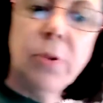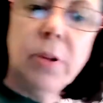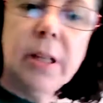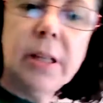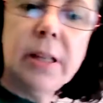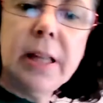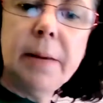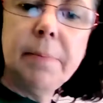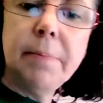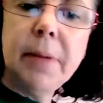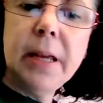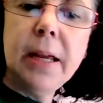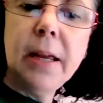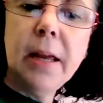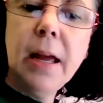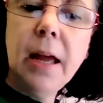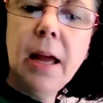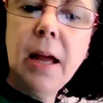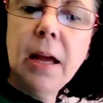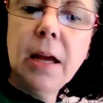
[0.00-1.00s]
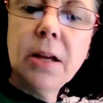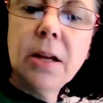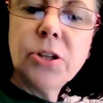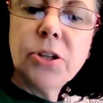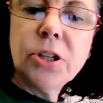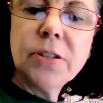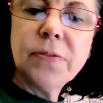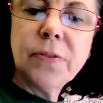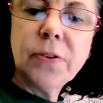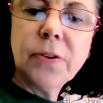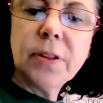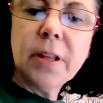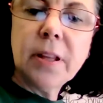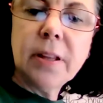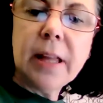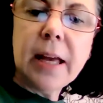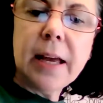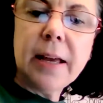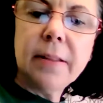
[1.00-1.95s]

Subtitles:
Will it let me, just for the